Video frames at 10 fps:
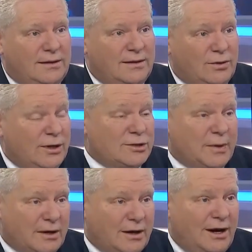the Queen's
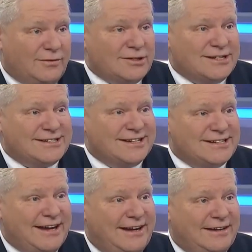Park coffers, as they
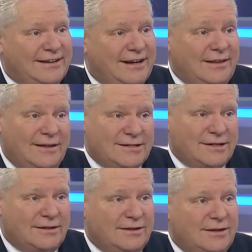say, and this
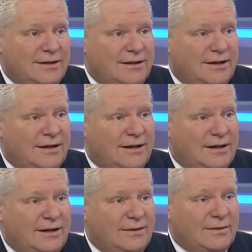year,
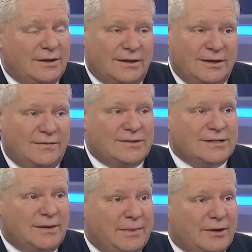we're going to even
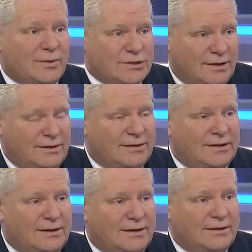see a better result
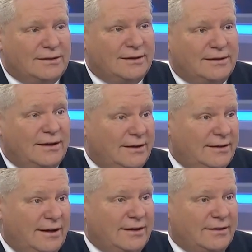in
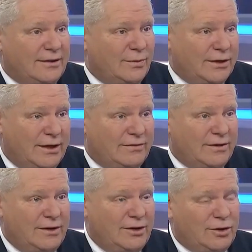that area when you have
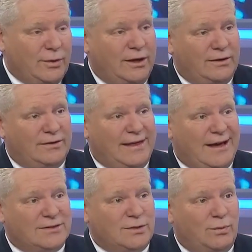
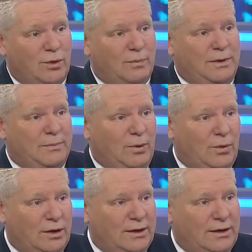300,000 more people
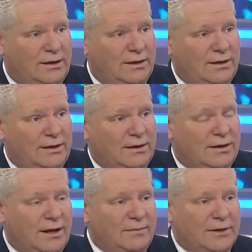working,
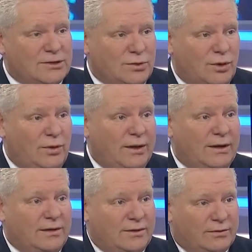companies growing
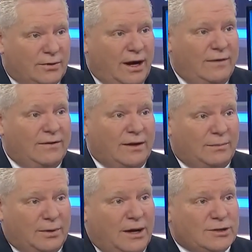and thriving
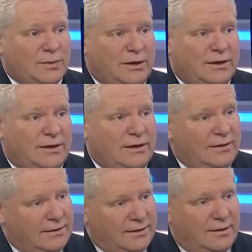and prospering.
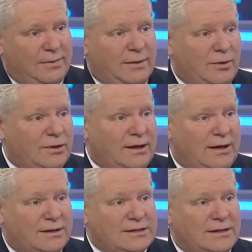They're going to pay more
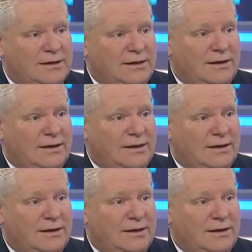tax.